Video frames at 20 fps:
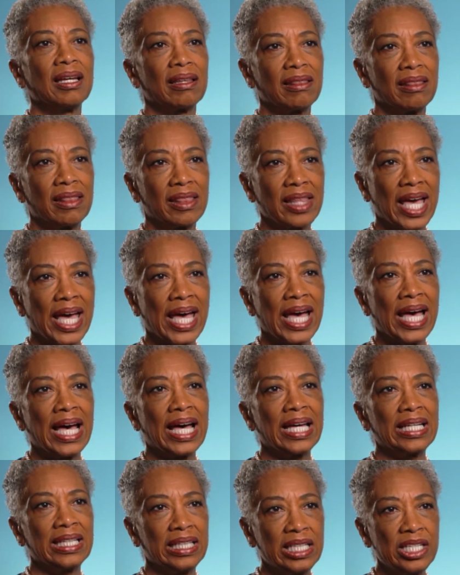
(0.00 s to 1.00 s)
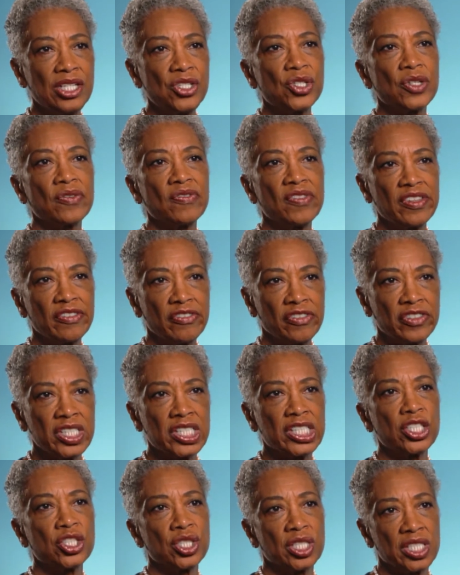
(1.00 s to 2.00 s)
that each of the
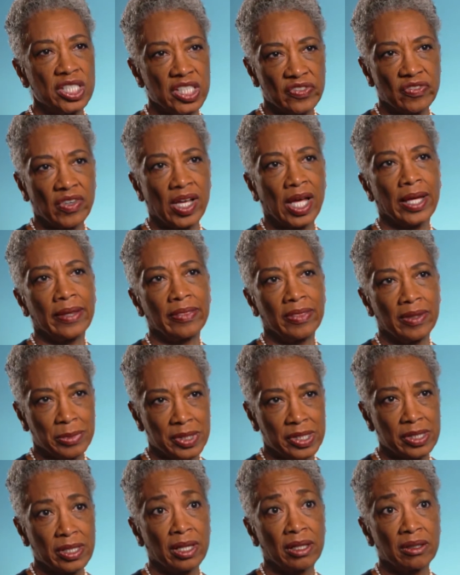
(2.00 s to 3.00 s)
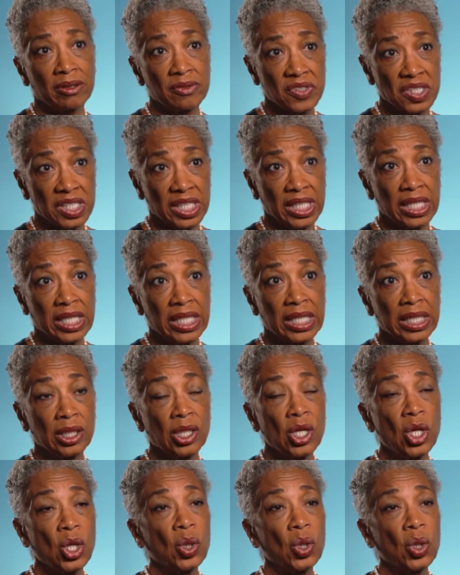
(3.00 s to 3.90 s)
physicians find themselves in